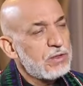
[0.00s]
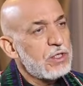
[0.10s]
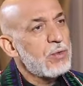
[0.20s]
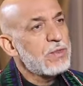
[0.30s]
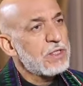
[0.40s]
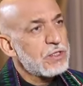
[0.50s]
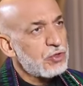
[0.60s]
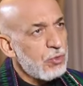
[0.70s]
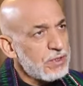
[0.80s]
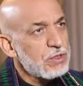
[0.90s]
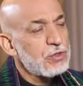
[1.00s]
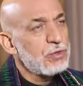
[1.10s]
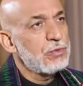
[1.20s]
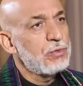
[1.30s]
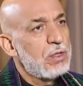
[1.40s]
the US has committed
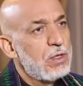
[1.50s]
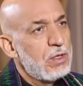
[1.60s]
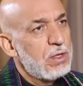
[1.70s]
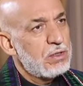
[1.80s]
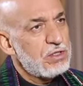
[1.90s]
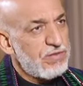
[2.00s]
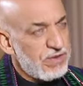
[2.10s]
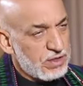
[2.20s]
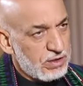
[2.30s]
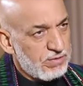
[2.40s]
to defending